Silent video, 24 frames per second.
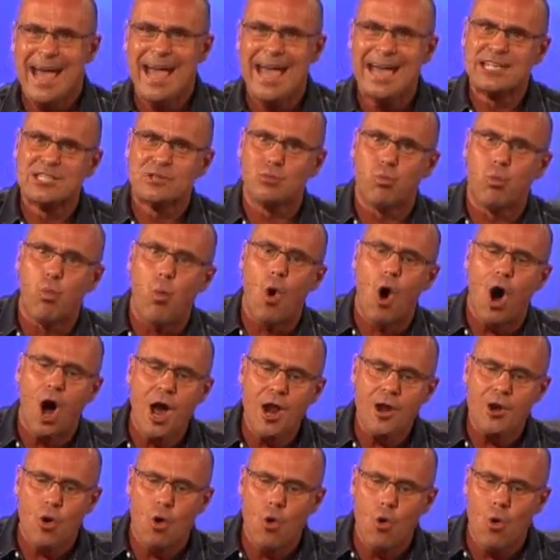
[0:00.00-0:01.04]
is one
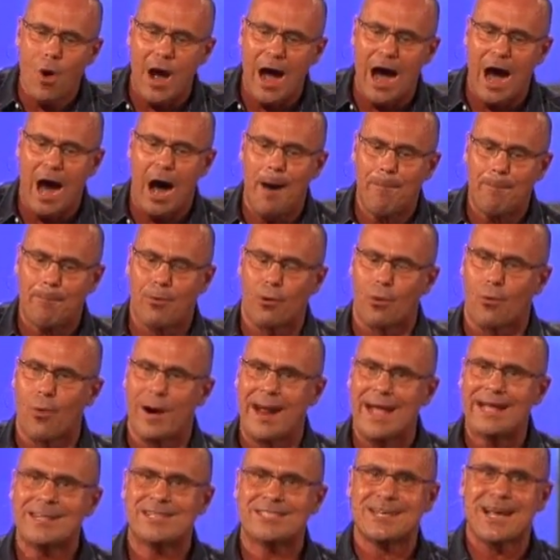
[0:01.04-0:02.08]
who
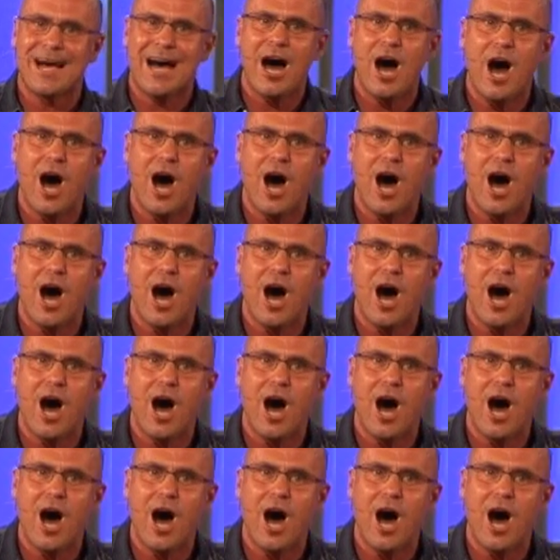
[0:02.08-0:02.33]
operates